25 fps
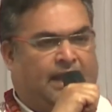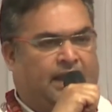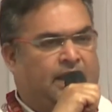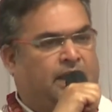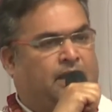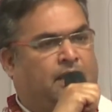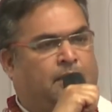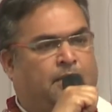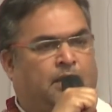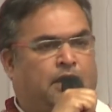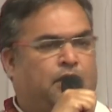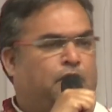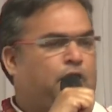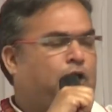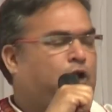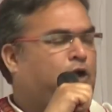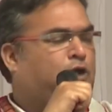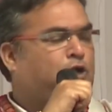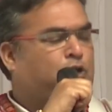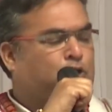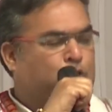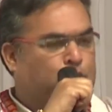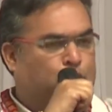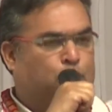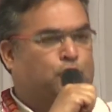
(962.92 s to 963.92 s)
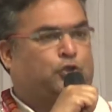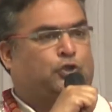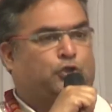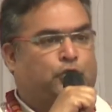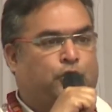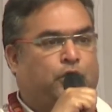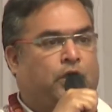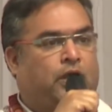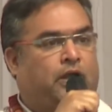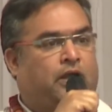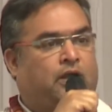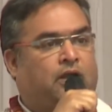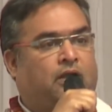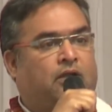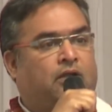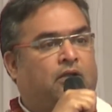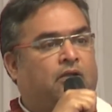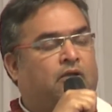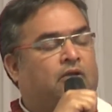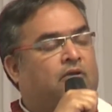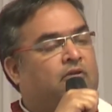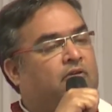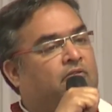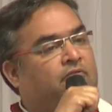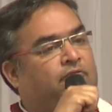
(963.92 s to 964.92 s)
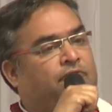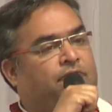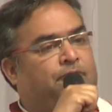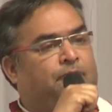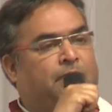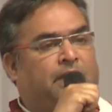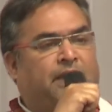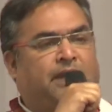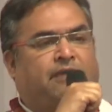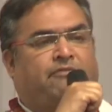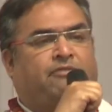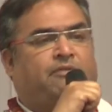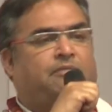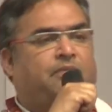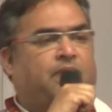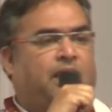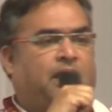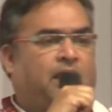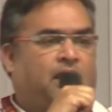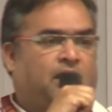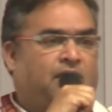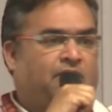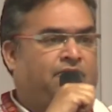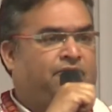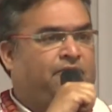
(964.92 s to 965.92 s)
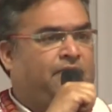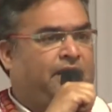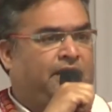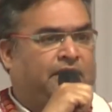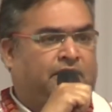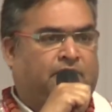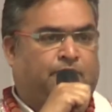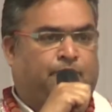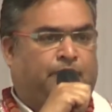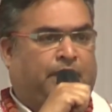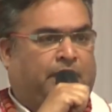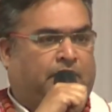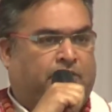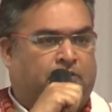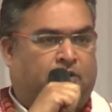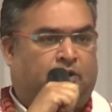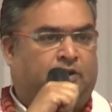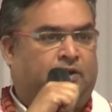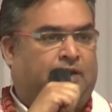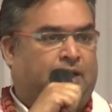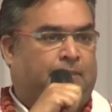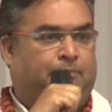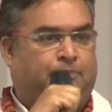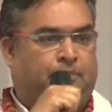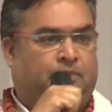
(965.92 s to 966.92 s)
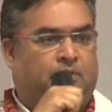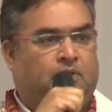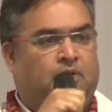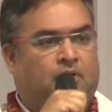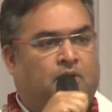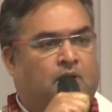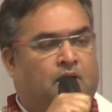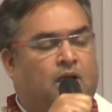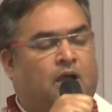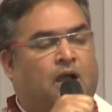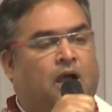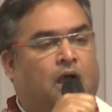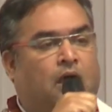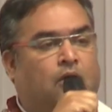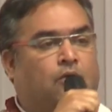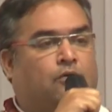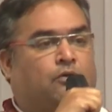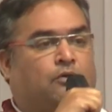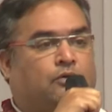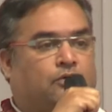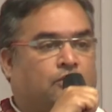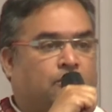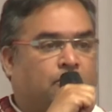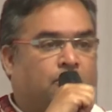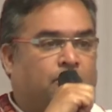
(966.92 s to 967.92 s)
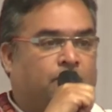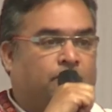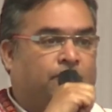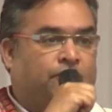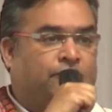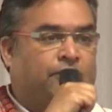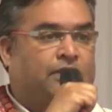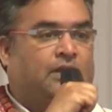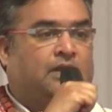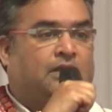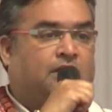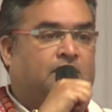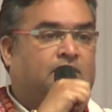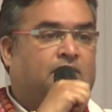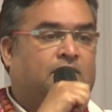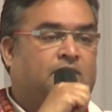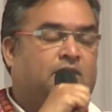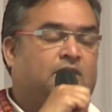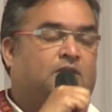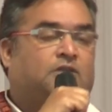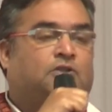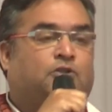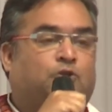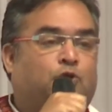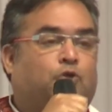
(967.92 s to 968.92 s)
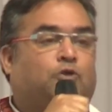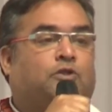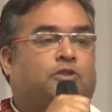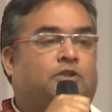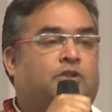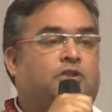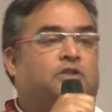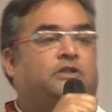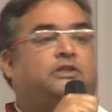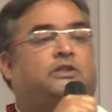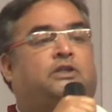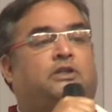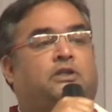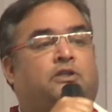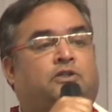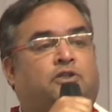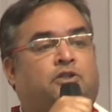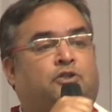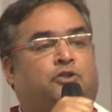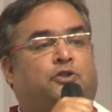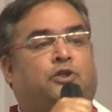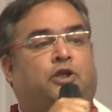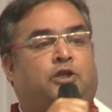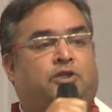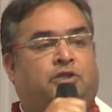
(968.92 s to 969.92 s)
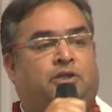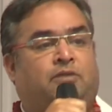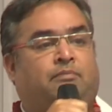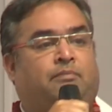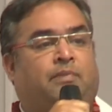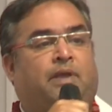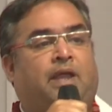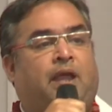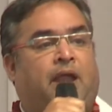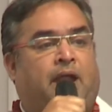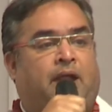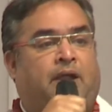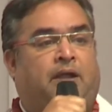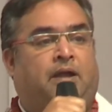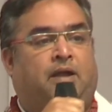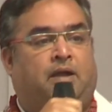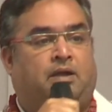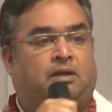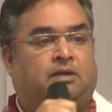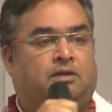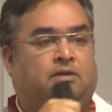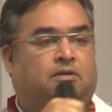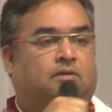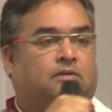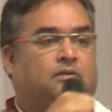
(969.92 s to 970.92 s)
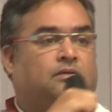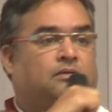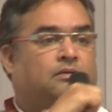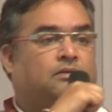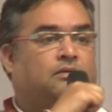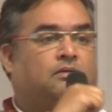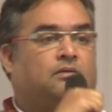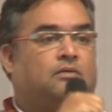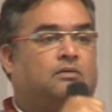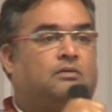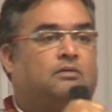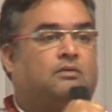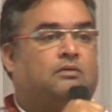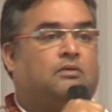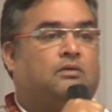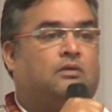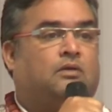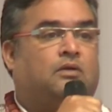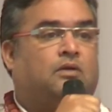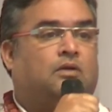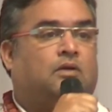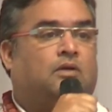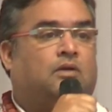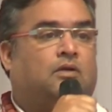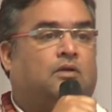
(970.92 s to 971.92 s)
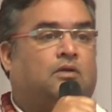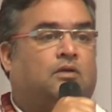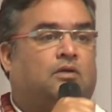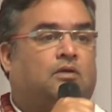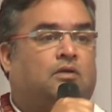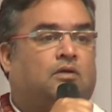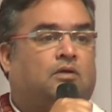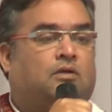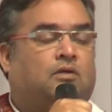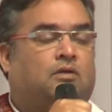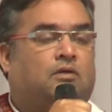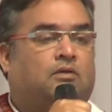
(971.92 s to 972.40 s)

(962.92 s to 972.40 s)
when you are too sure, hmm. be it from the angle of length, breadth or depth, how will this, should this situation be handled? How many times I